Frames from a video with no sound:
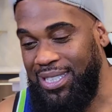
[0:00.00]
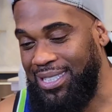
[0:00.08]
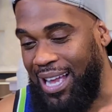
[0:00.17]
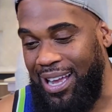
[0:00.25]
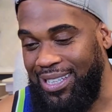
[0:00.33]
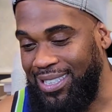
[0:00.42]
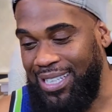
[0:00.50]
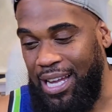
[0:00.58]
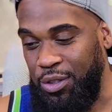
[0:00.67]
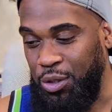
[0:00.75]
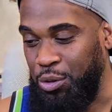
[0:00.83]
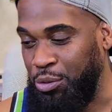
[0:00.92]
is our
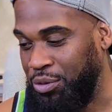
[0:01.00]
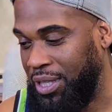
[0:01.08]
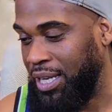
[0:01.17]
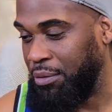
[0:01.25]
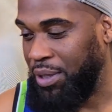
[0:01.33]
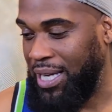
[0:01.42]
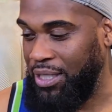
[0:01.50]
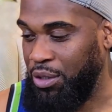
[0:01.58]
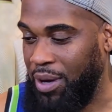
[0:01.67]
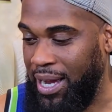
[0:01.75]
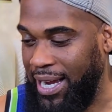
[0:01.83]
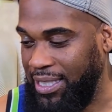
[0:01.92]
new thing. We got to
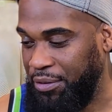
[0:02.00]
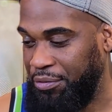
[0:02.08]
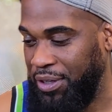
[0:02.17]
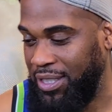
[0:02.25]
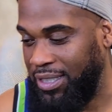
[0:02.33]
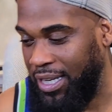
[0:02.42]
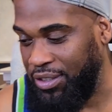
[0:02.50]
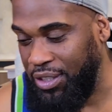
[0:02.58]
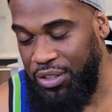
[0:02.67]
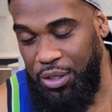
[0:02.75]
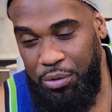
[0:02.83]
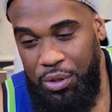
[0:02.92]
do our hands and feet section.
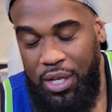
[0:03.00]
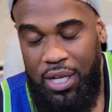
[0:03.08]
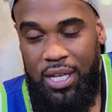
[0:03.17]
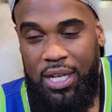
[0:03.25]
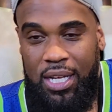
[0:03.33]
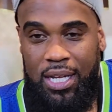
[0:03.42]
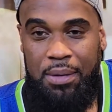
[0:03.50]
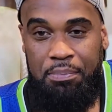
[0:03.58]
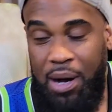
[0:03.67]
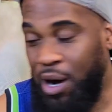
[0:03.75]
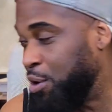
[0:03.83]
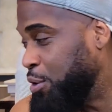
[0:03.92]
So
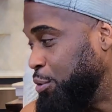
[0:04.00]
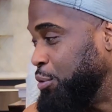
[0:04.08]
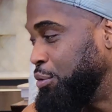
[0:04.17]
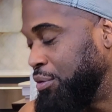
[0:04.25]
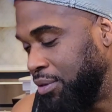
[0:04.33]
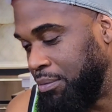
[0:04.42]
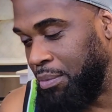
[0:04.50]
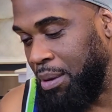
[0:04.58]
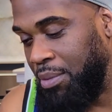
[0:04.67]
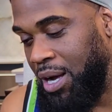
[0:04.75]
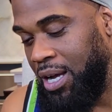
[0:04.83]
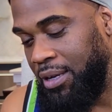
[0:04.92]
my uncle, my
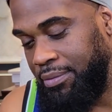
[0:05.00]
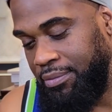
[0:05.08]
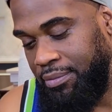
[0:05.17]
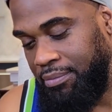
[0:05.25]
mom